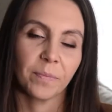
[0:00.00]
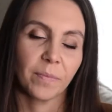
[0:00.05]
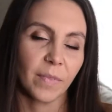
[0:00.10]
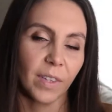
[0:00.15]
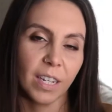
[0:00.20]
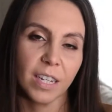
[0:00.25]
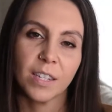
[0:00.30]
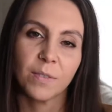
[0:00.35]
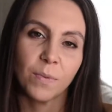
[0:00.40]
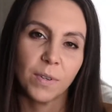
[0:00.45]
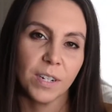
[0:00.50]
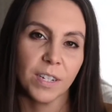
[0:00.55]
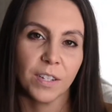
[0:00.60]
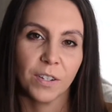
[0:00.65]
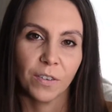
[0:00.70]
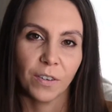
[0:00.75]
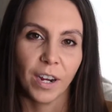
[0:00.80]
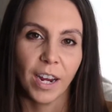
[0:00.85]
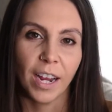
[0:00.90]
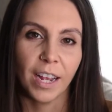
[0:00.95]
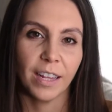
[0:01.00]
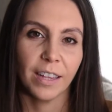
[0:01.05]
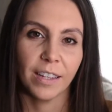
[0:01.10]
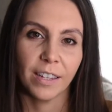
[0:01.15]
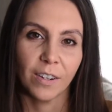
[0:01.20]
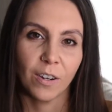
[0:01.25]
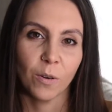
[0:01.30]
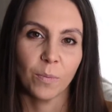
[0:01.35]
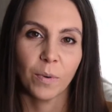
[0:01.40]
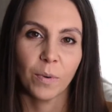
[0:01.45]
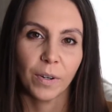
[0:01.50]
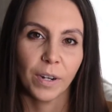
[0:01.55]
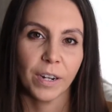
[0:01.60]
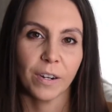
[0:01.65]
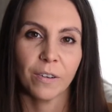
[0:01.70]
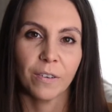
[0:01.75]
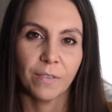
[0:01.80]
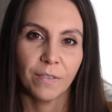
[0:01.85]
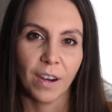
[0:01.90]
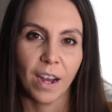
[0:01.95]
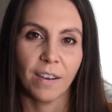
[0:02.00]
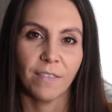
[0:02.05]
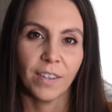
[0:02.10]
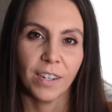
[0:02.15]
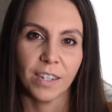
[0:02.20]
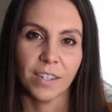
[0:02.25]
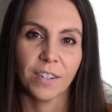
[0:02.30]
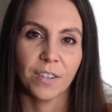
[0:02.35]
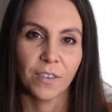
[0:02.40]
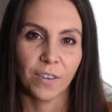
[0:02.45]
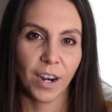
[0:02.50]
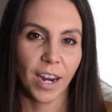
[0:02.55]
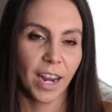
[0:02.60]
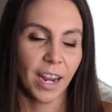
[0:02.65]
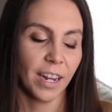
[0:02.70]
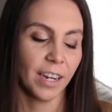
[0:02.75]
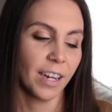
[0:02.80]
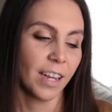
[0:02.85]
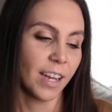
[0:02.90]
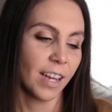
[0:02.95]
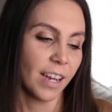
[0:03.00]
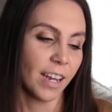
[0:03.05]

This one is great. The GoPro Hero 5 is great.